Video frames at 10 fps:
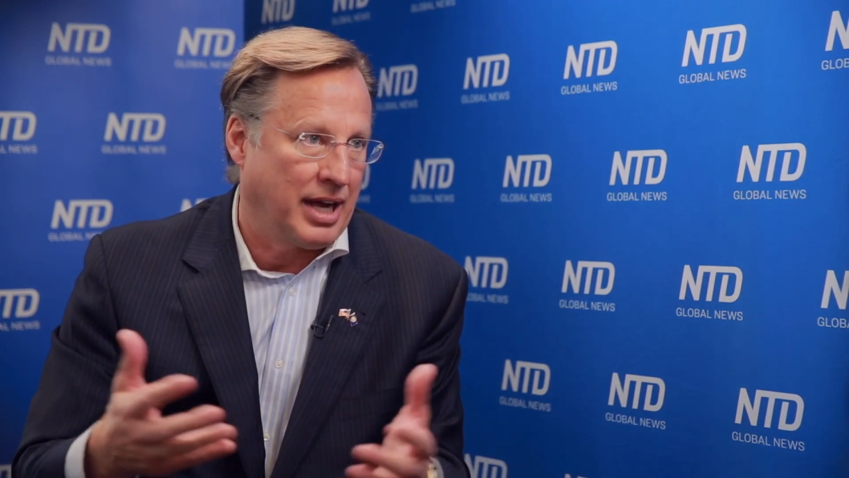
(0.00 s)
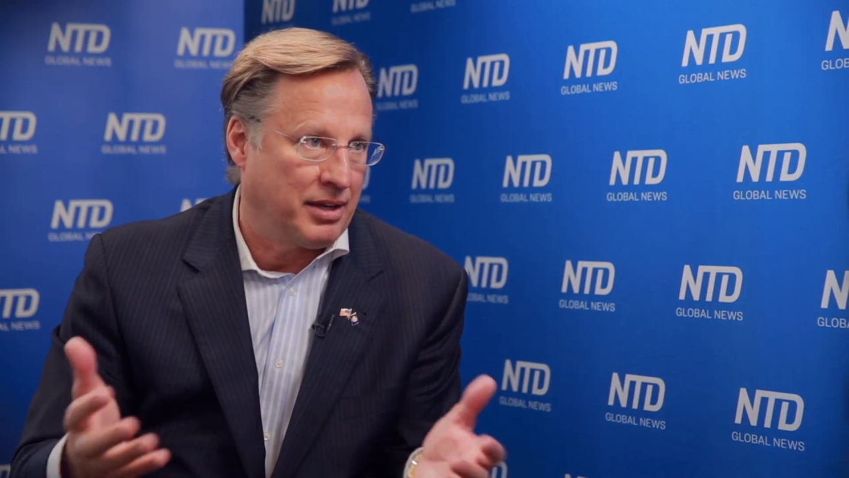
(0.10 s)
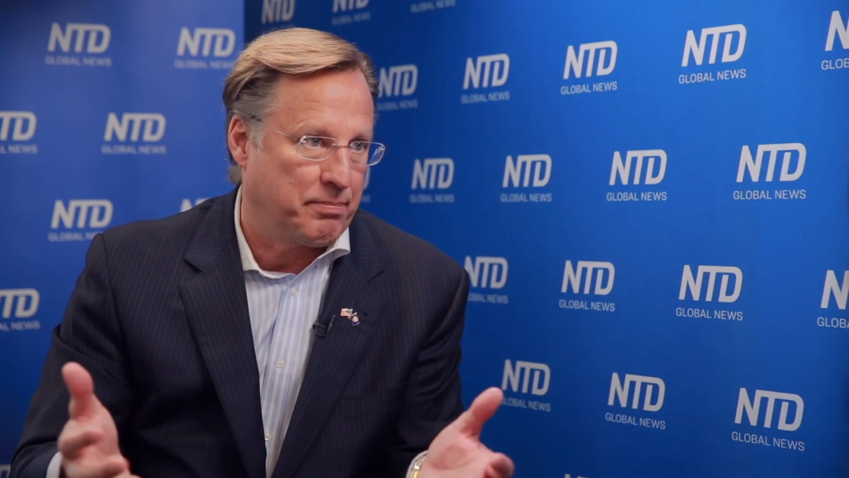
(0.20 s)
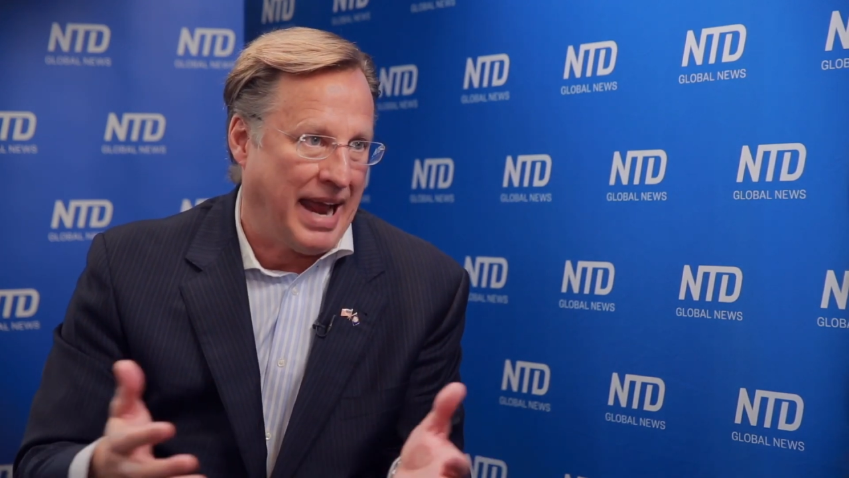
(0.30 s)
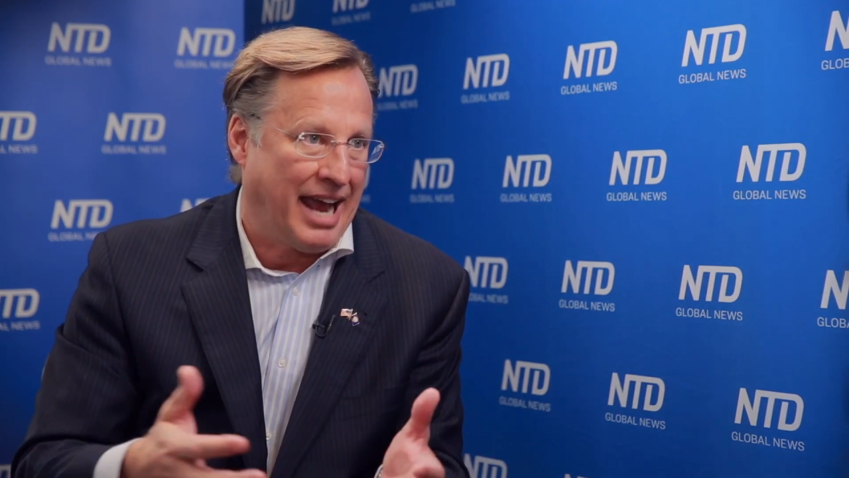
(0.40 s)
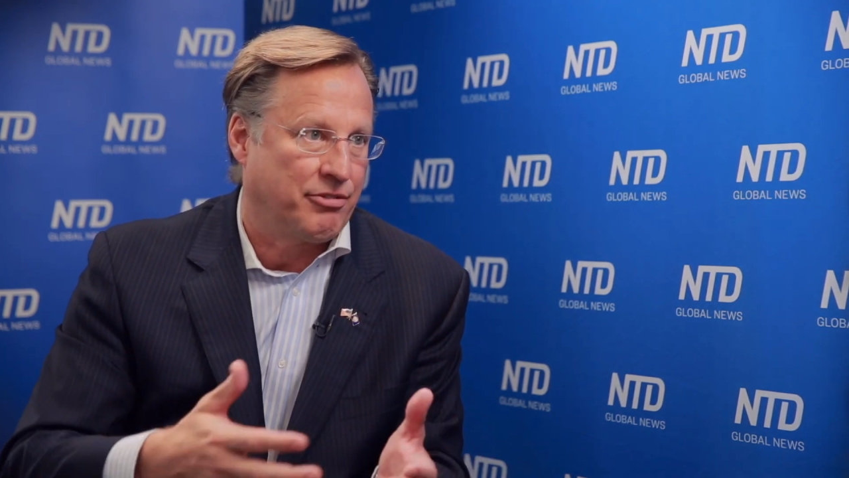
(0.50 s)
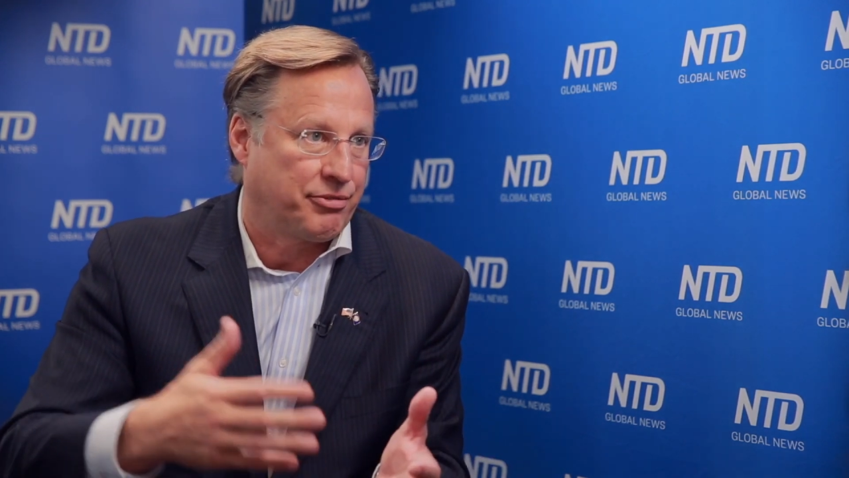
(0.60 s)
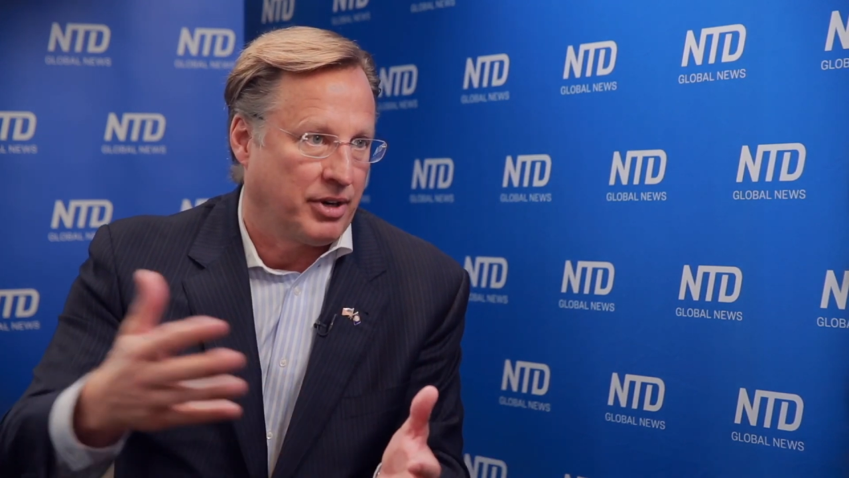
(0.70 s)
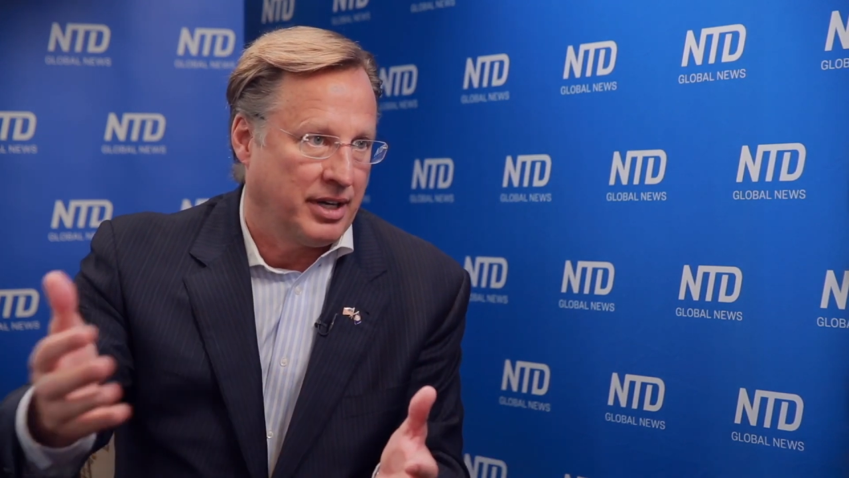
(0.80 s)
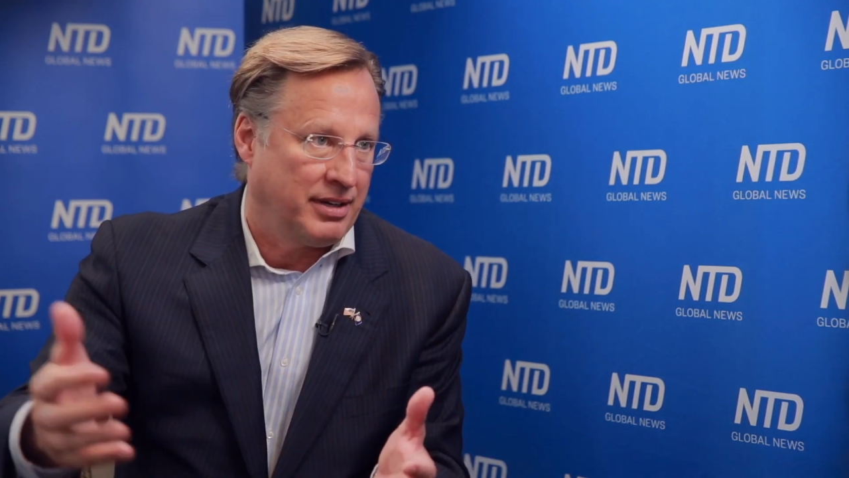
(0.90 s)
on the patent
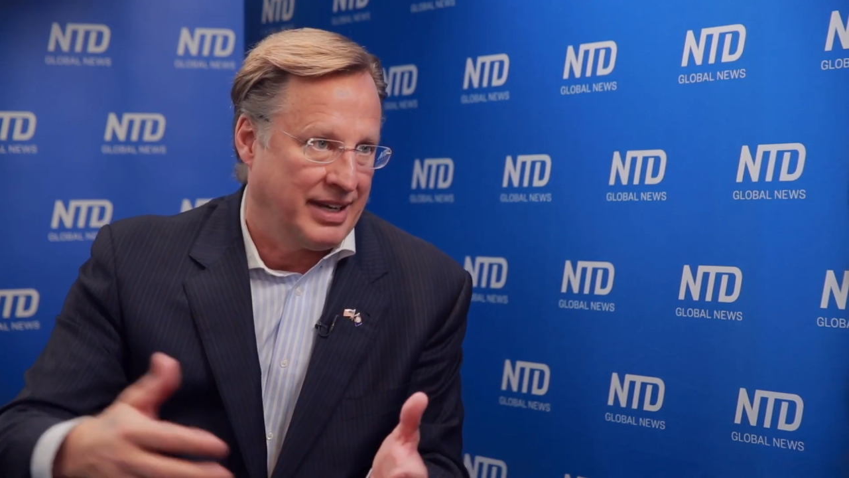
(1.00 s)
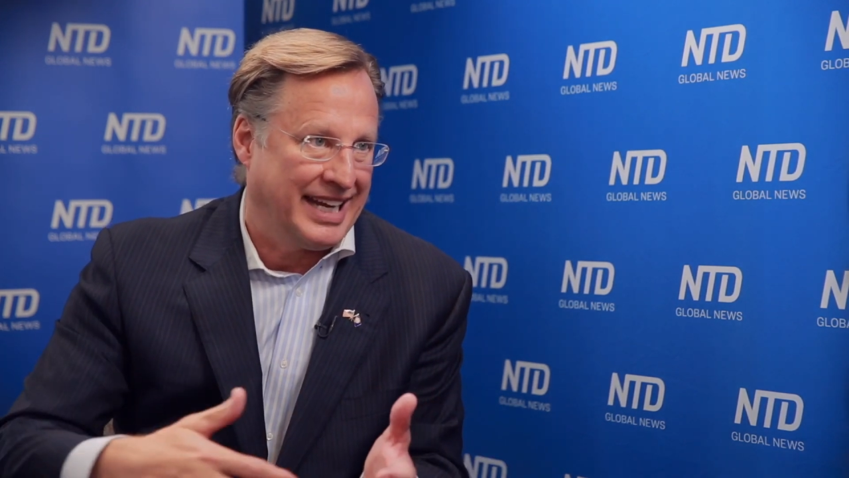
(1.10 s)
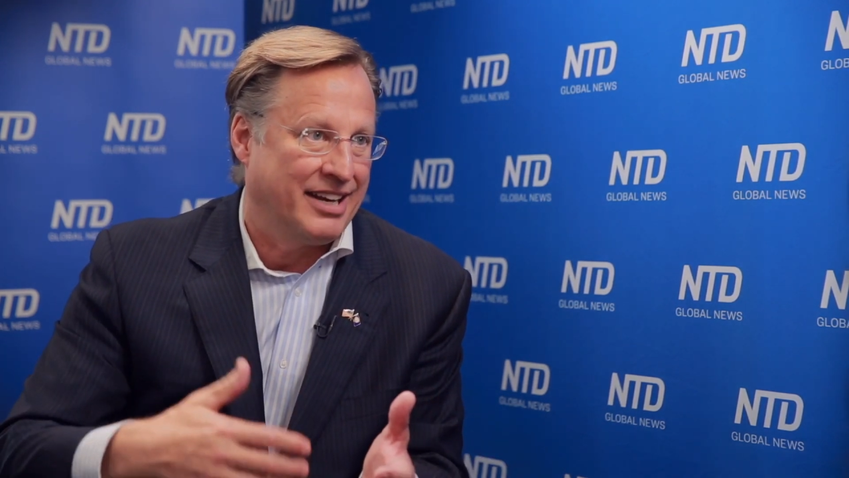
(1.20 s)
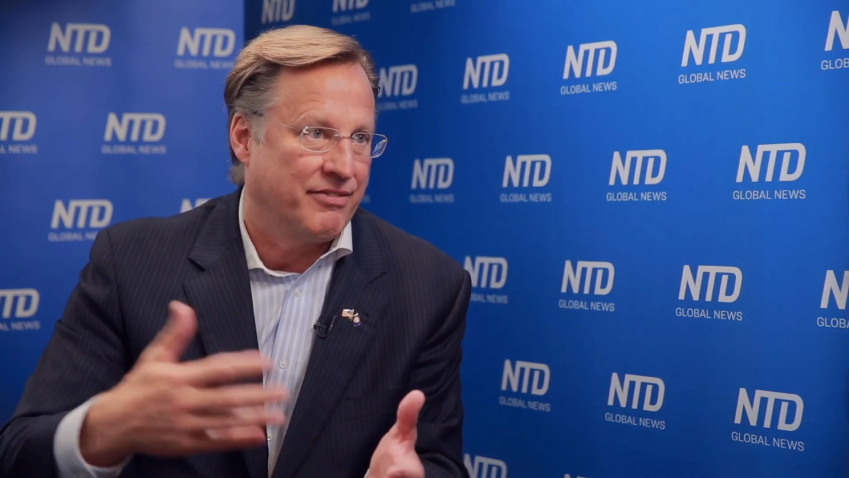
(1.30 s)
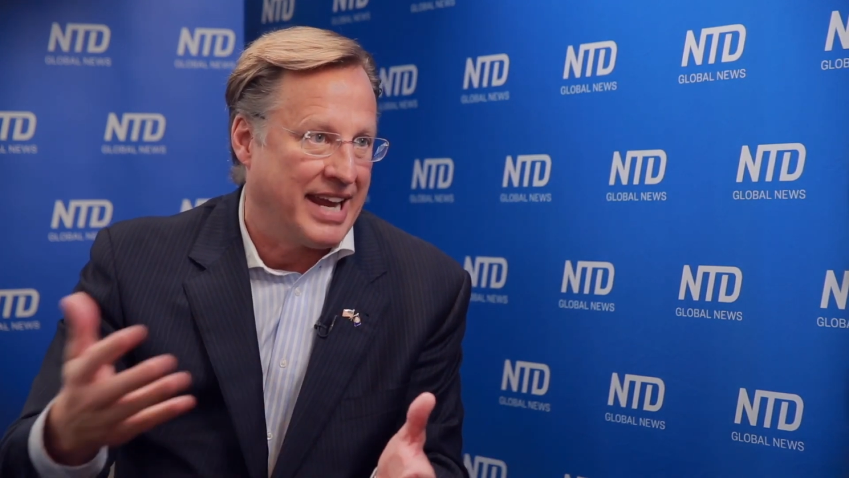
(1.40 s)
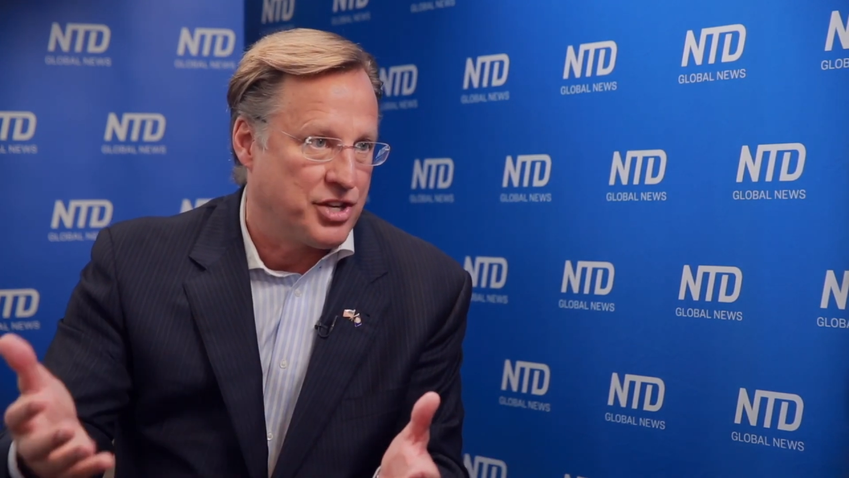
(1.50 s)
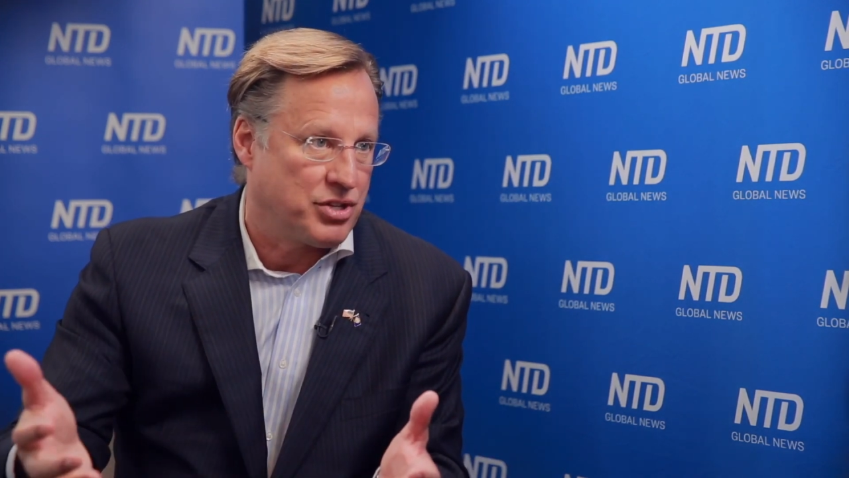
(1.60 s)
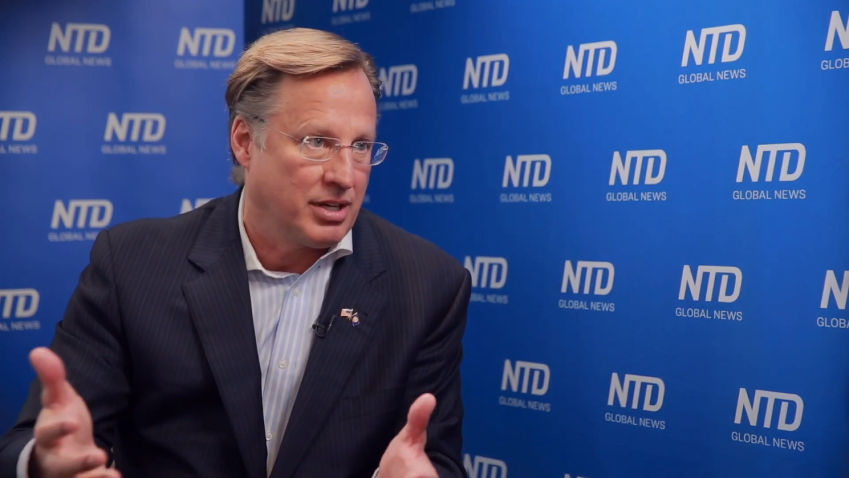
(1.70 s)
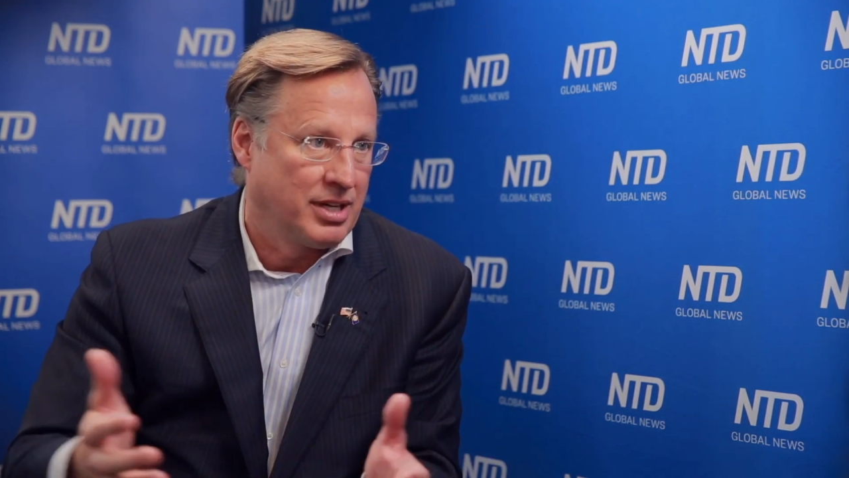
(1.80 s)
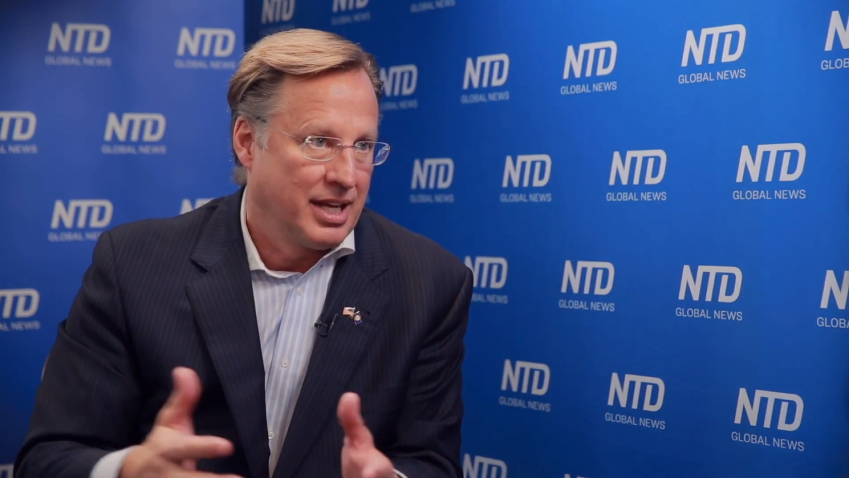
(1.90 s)
front and
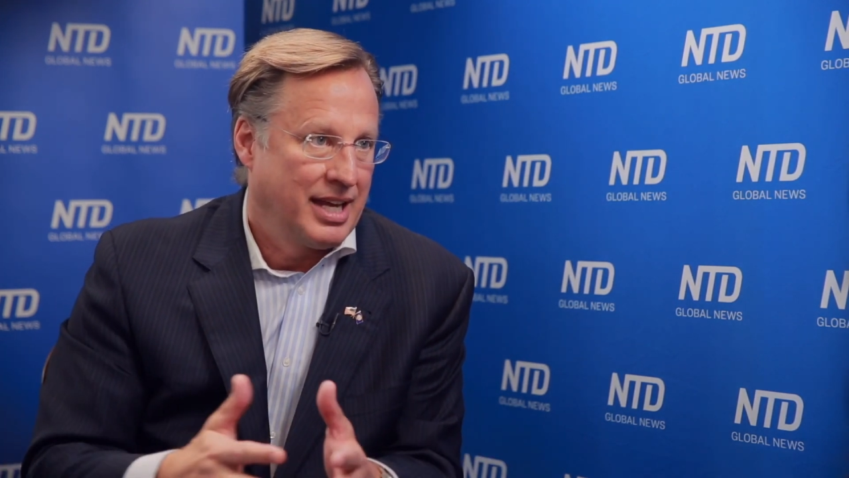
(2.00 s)
innovation,